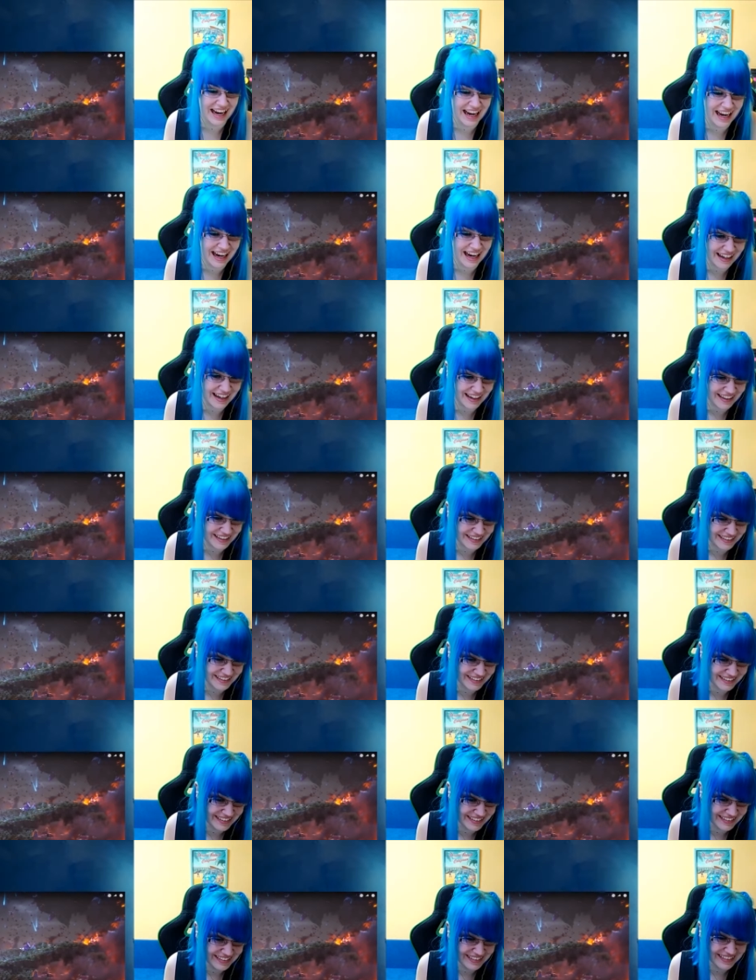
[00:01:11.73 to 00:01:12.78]
and
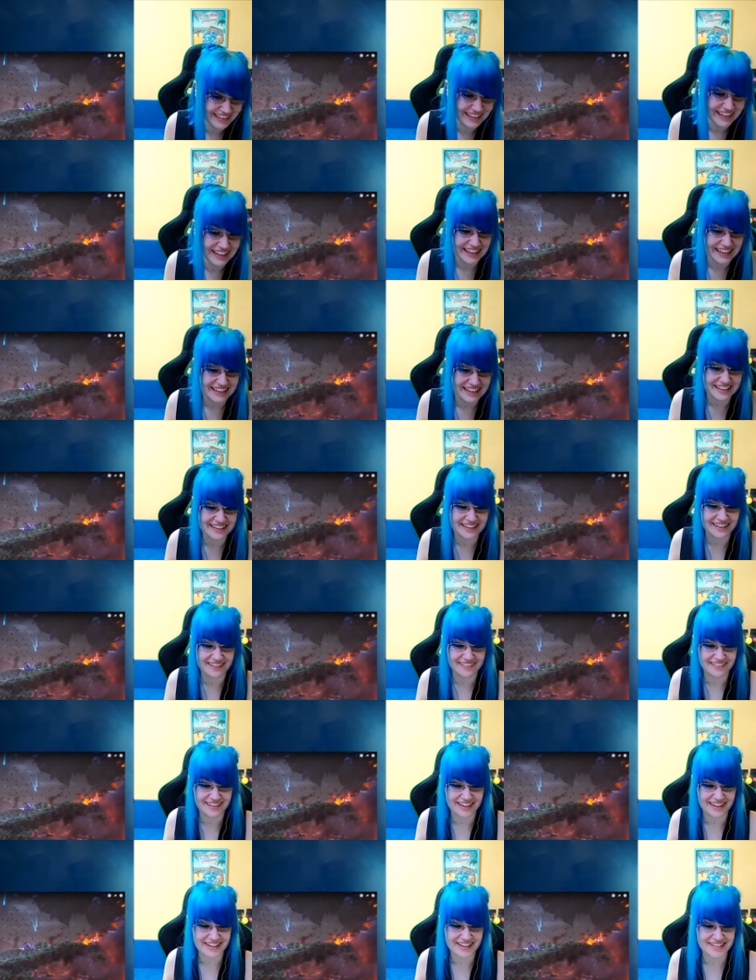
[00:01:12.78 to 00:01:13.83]
you know,
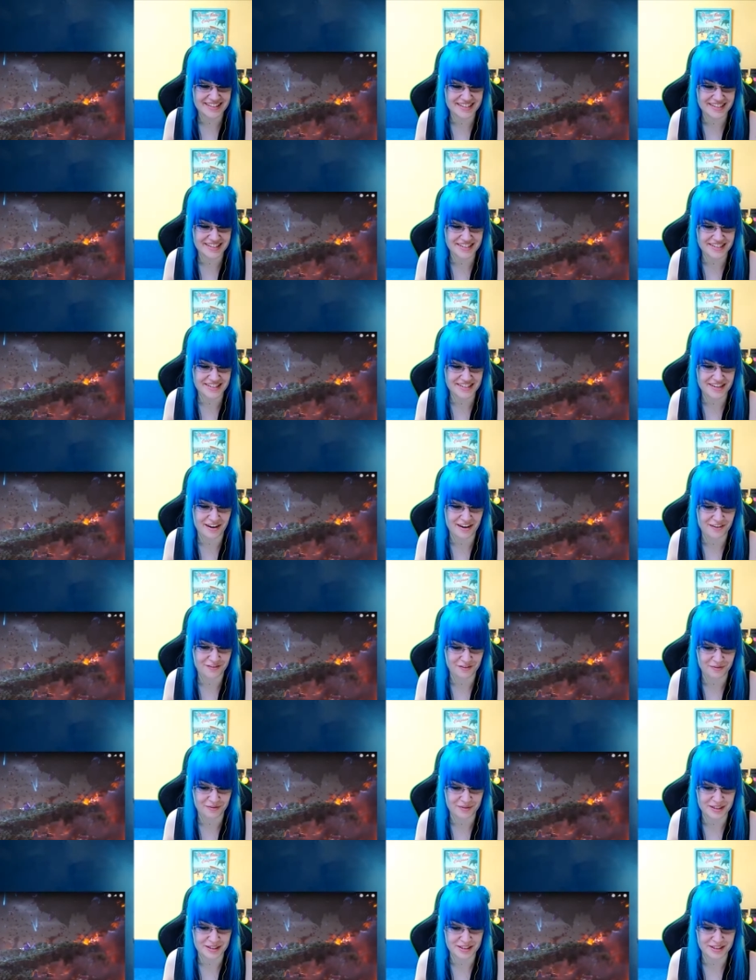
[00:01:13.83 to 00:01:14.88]
like it's it's just hard for
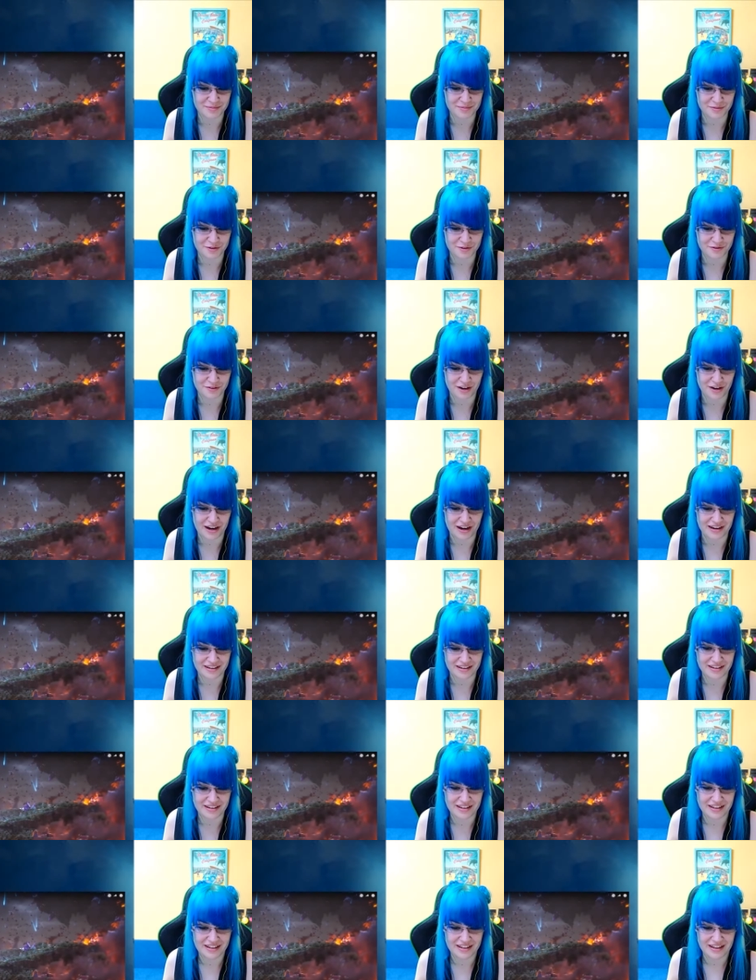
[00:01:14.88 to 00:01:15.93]
me to move on
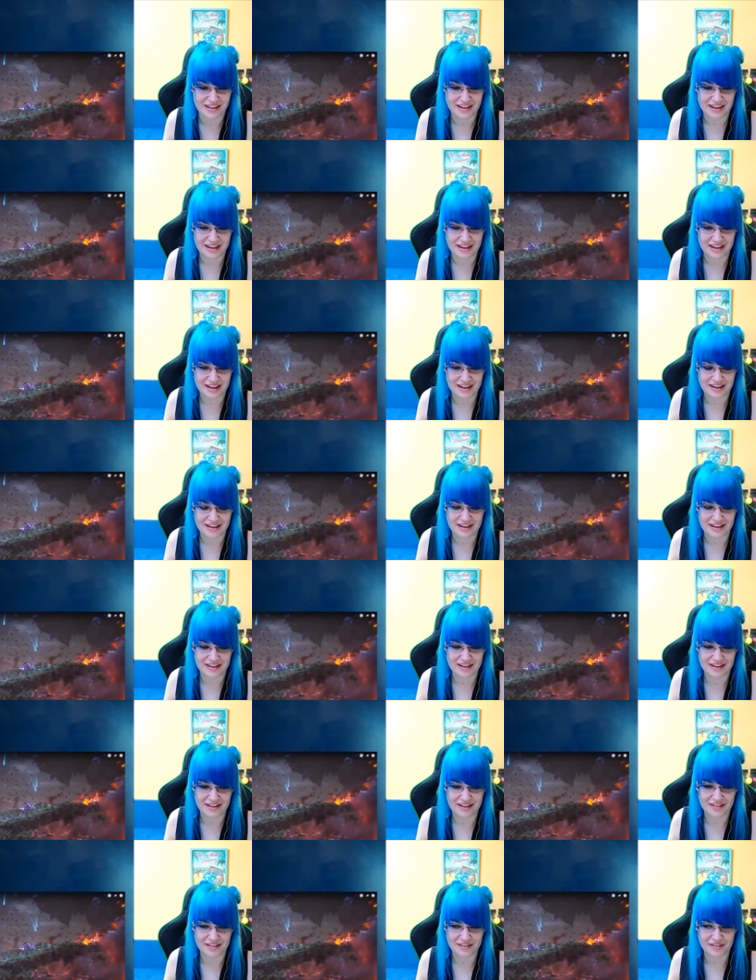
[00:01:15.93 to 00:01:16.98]

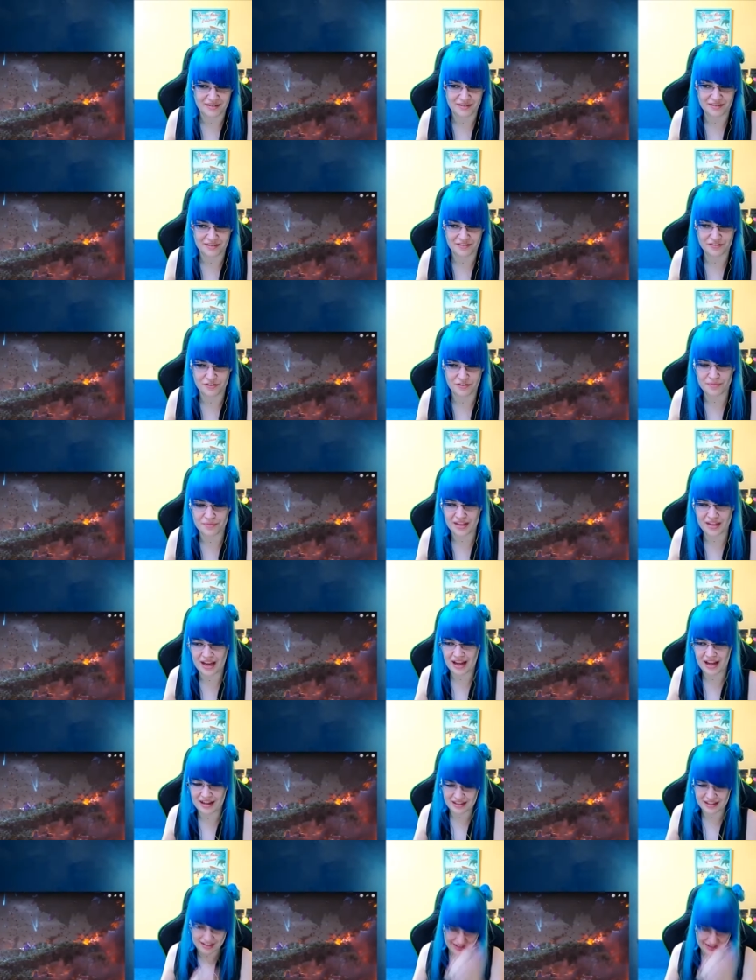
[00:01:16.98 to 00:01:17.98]
uh, from that. Like I